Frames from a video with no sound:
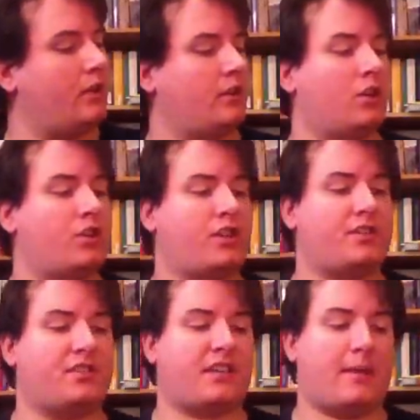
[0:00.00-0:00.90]
Another
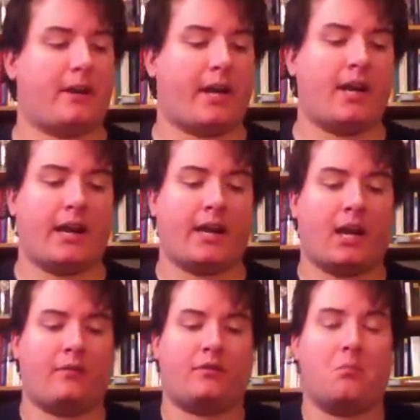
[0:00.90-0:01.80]
Genesis game I
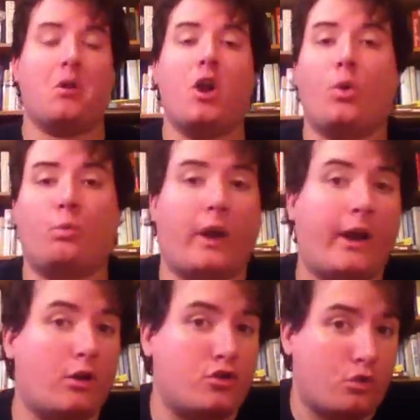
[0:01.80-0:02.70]
got from
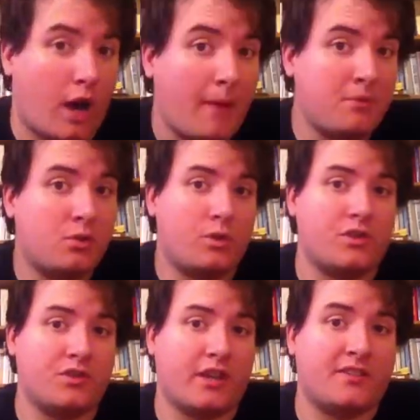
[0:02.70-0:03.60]
Rare Drops, which
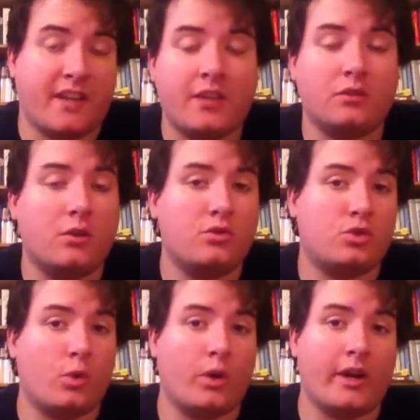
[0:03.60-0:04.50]
is a standalone
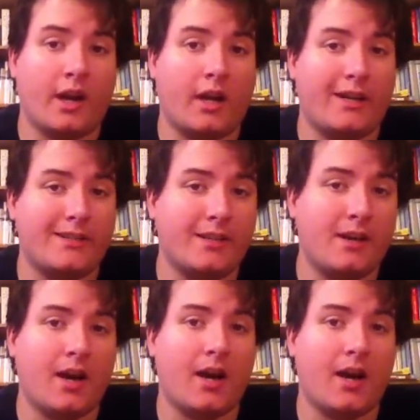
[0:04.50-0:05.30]
store in Huntington.